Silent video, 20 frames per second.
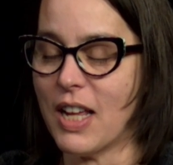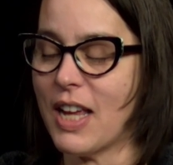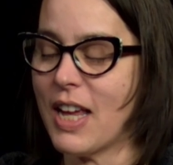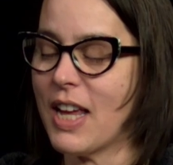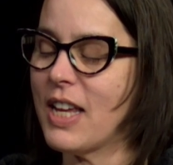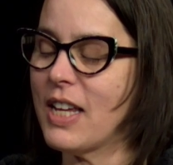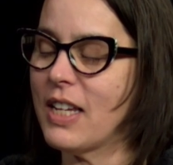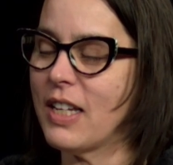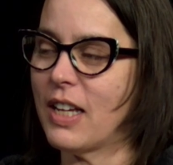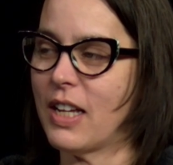
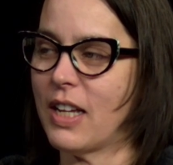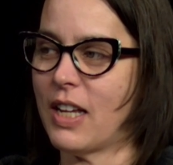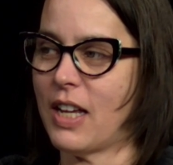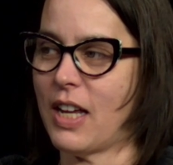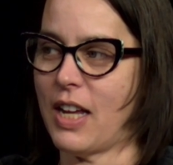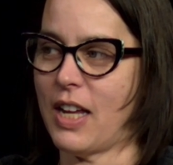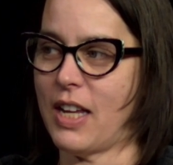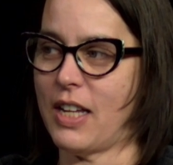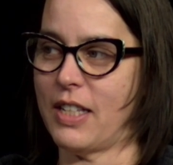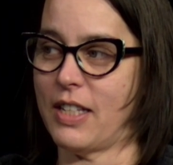he
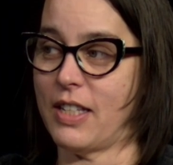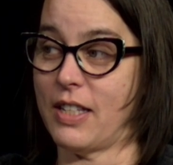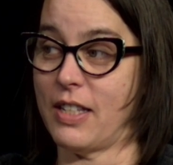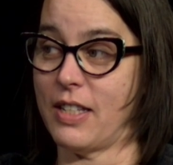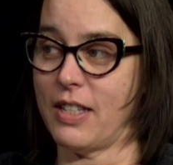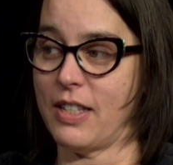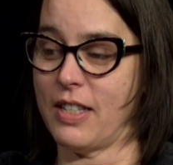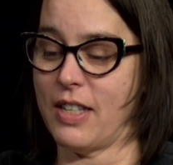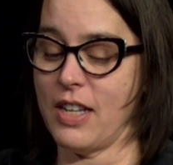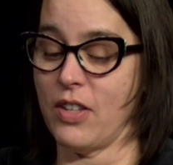
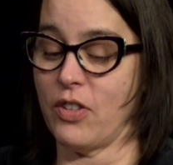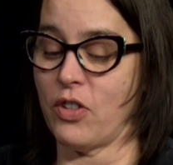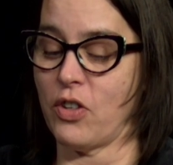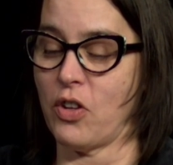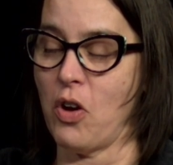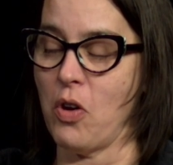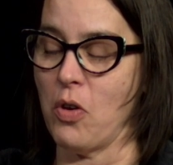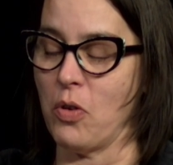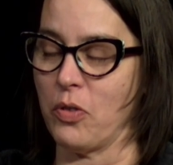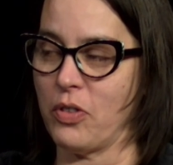sees
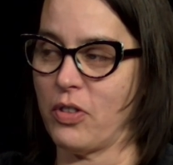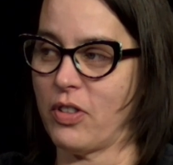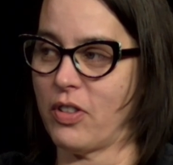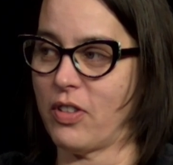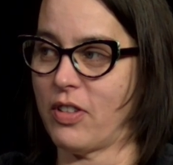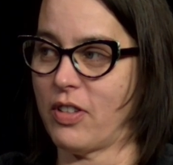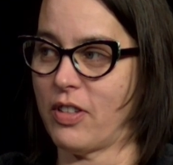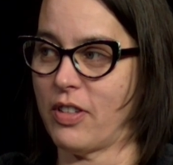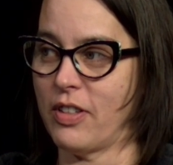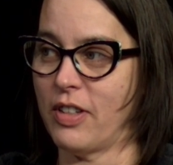
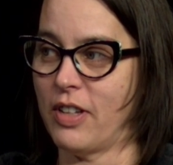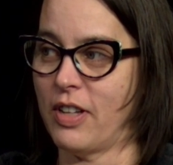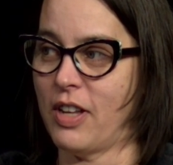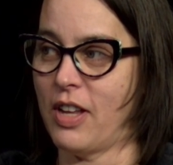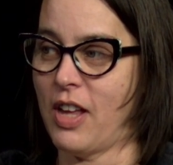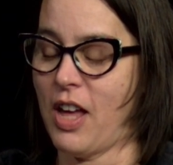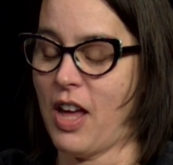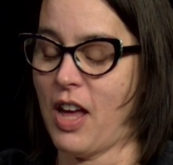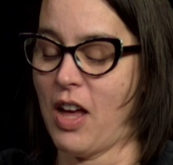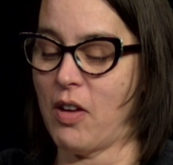ghosts,
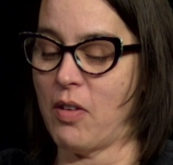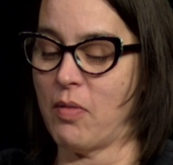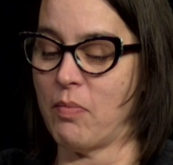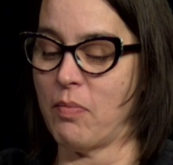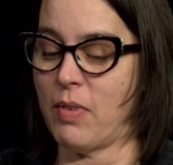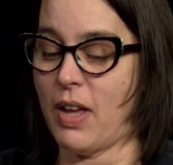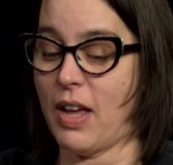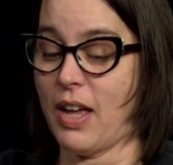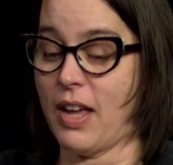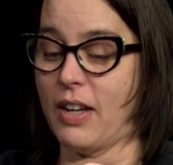
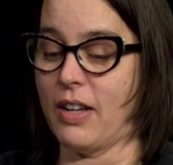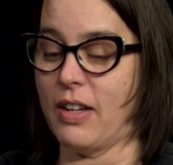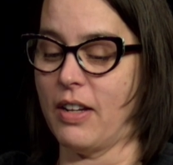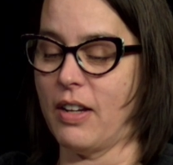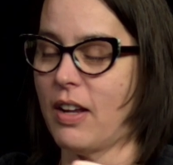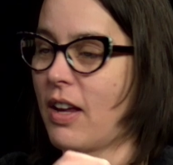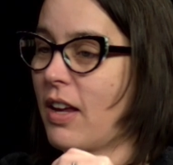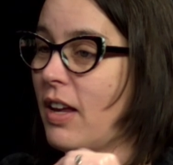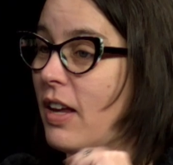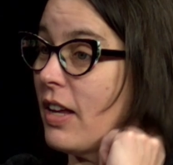and
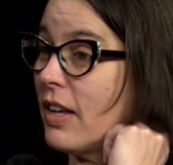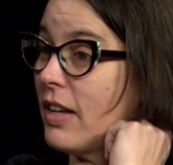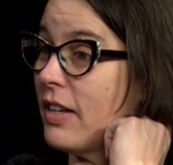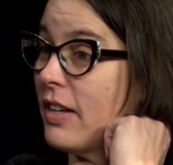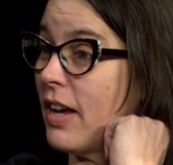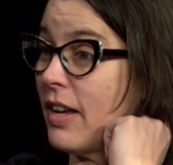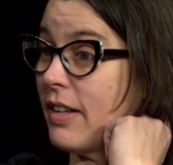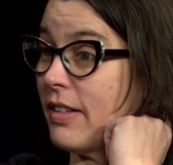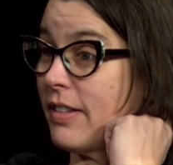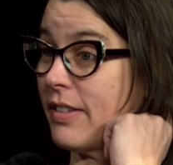he
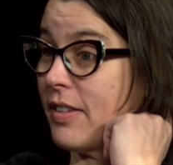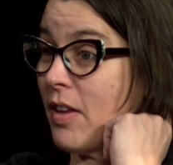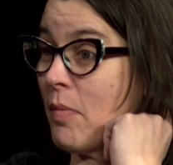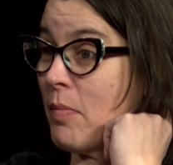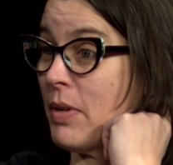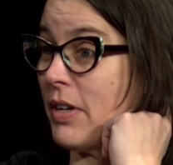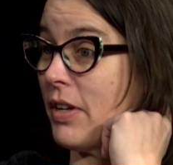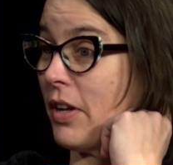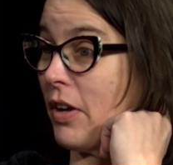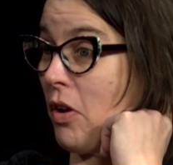has
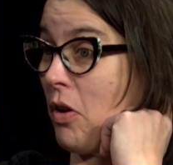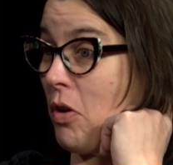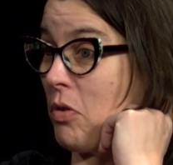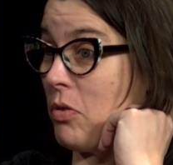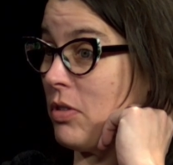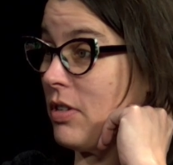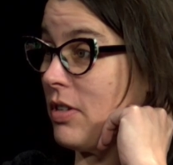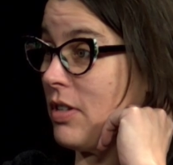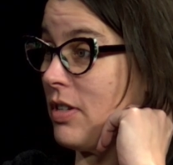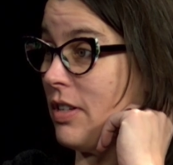summoned a
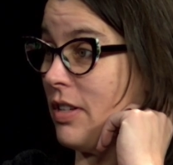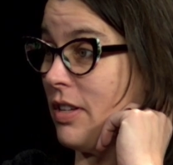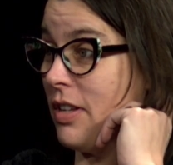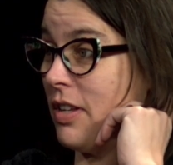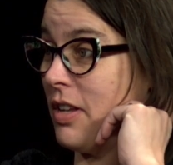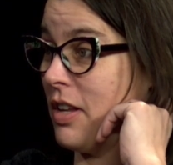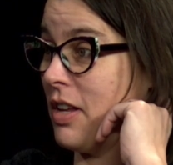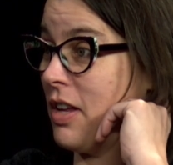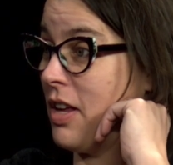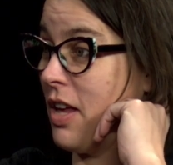ghost,
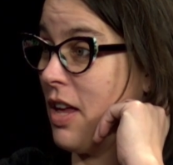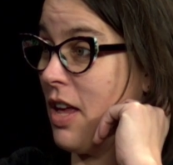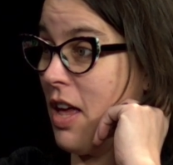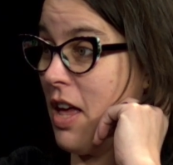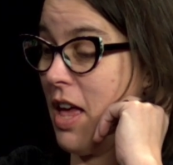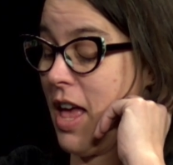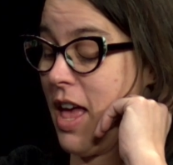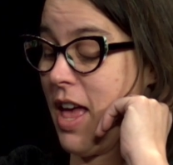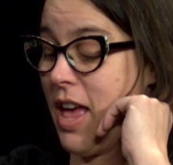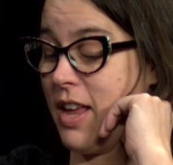
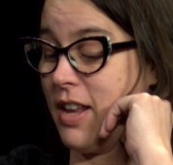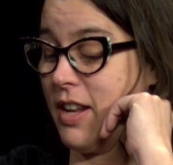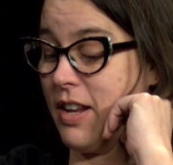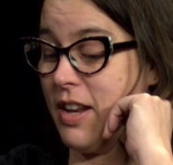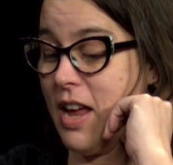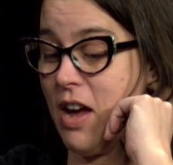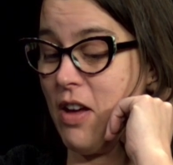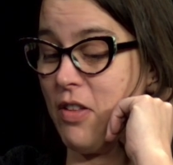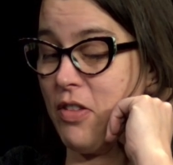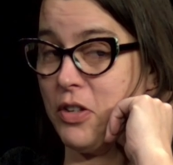and
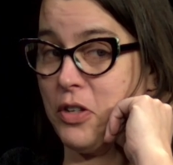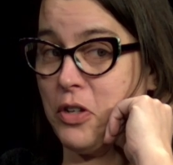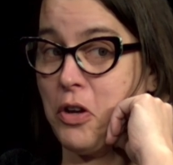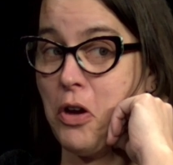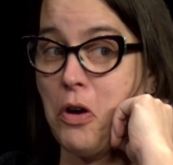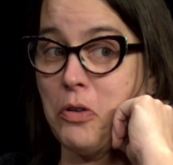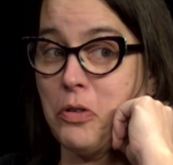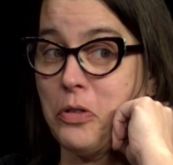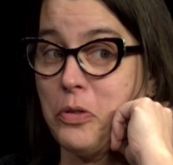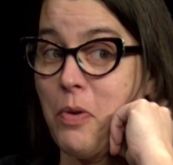now this
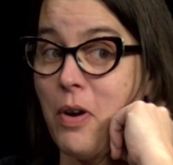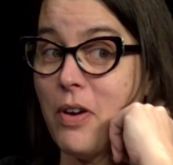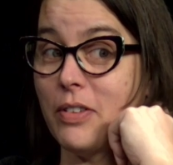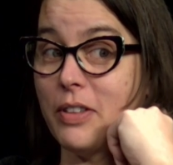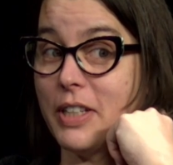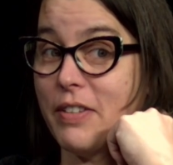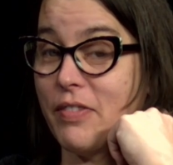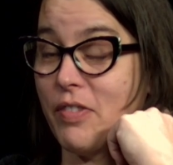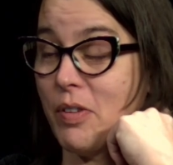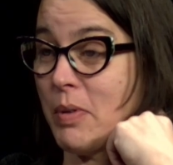ghost won't
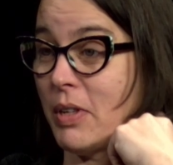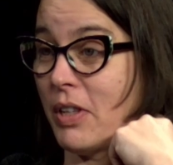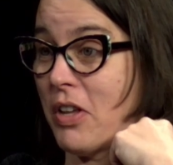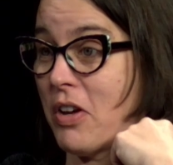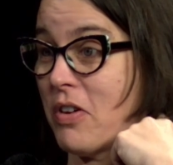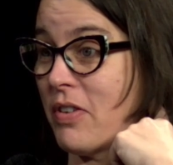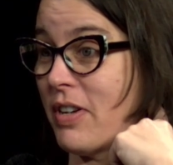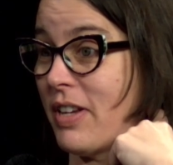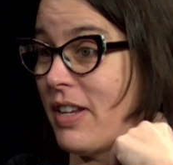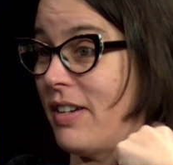leave him
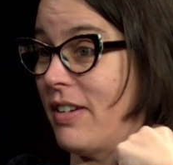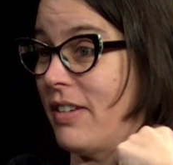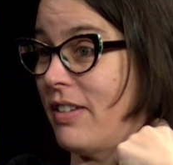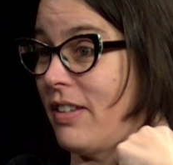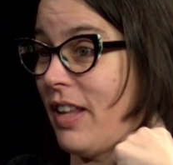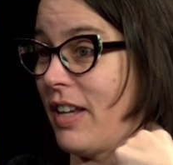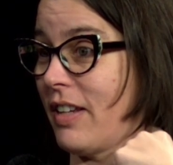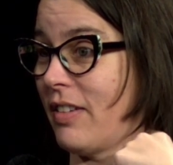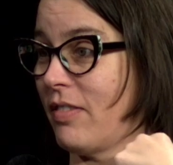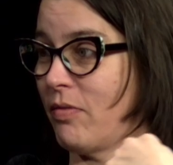alone, and
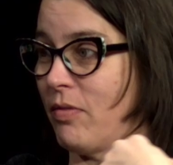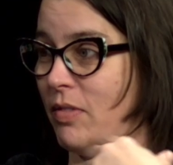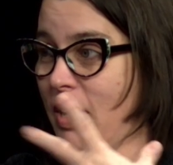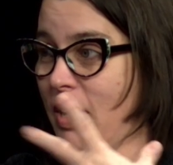like.